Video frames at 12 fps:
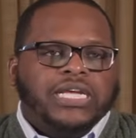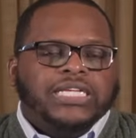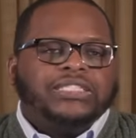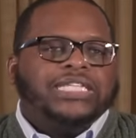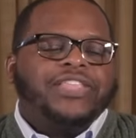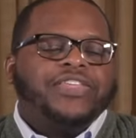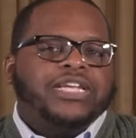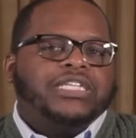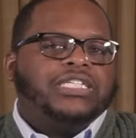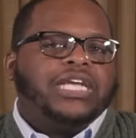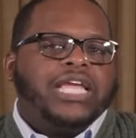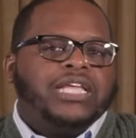It's not that it
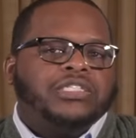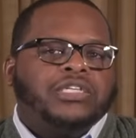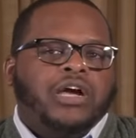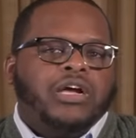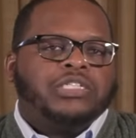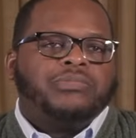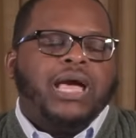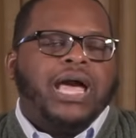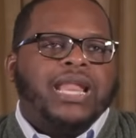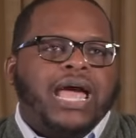changed God's mind.